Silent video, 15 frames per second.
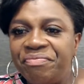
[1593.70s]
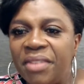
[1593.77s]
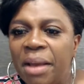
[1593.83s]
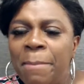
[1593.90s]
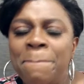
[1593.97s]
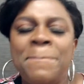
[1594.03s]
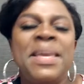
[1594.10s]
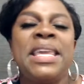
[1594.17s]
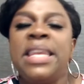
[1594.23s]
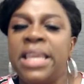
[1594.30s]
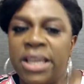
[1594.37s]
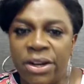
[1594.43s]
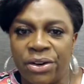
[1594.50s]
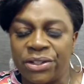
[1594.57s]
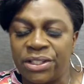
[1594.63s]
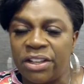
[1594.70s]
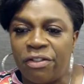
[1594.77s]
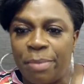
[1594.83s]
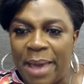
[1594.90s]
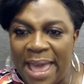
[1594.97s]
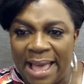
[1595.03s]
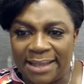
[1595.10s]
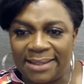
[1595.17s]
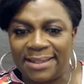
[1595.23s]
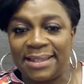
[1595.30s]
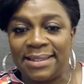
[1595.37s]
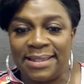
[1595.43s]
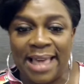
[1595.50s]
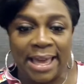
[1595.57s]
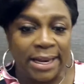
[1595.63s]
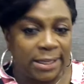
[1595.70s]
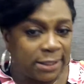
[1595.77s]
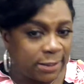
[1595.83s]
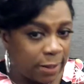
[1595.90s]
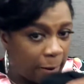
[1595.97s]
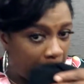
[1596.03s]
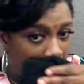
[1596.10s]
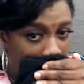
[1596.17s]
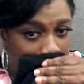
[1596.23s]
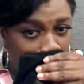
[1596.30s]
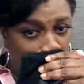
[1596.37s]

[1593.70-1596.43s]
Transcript: many years have passed since that incident.